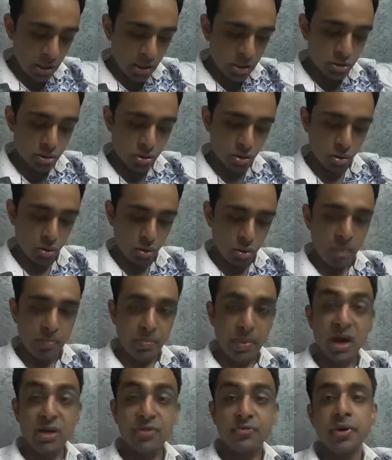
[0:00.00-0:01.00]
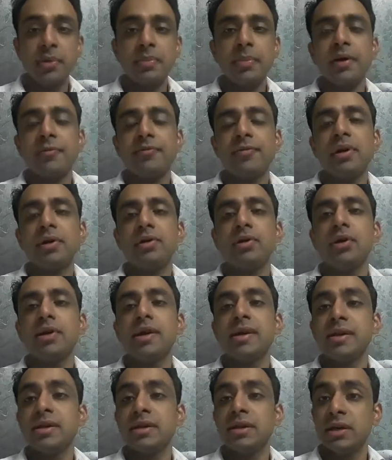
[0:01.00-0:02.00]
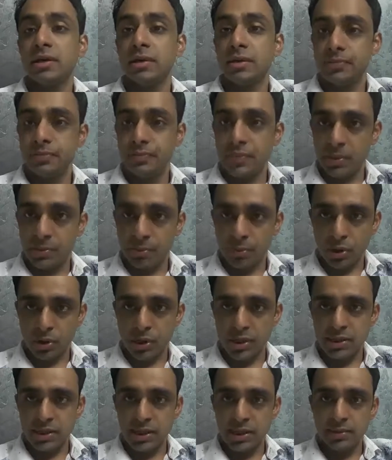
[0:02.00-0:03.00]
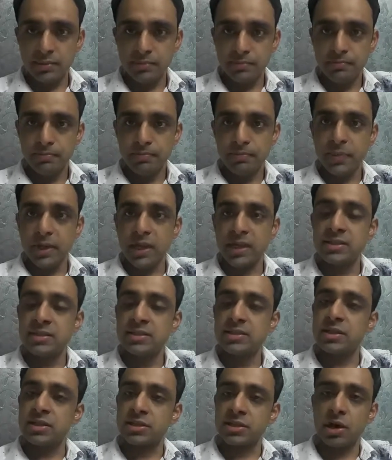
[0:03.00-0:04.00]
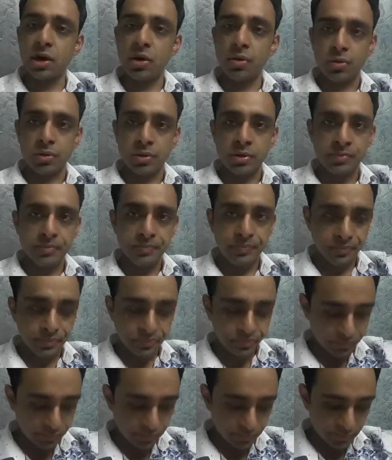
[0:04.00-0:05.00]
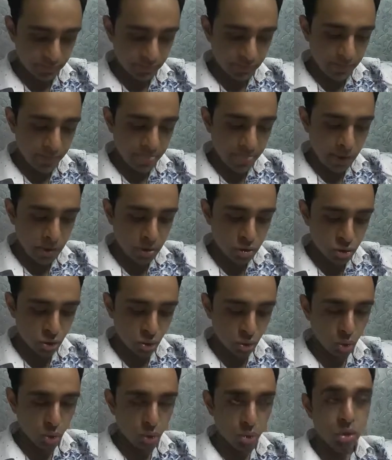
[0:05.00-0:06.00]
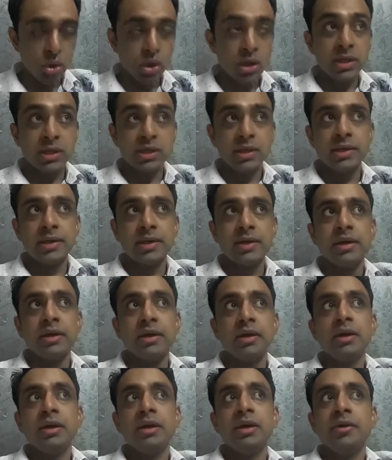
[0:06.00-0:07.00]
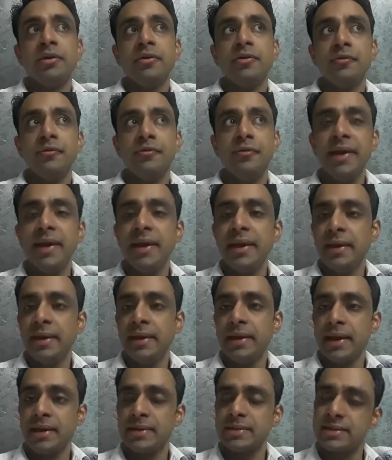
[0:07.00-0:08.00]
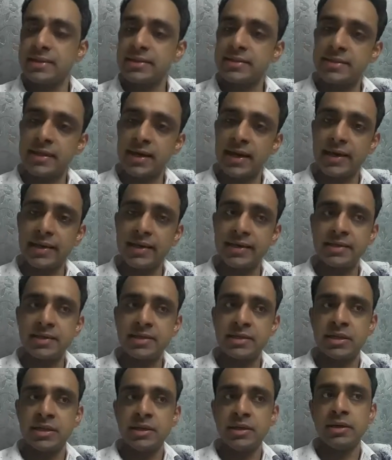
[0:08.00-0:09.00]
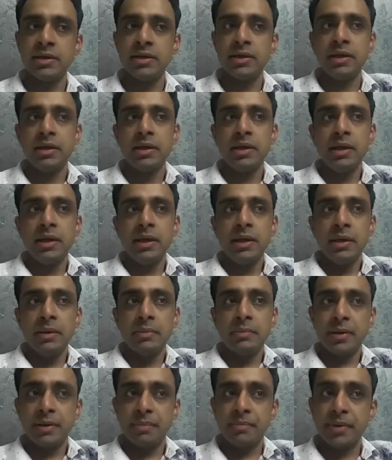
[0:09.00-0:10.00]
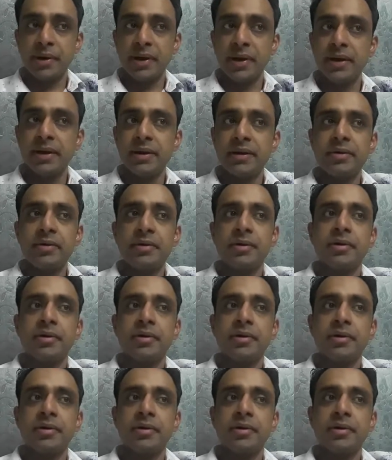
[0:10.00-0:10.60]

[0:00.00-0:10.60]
So apart from referral code, another important thing is discount. So we as a site preparer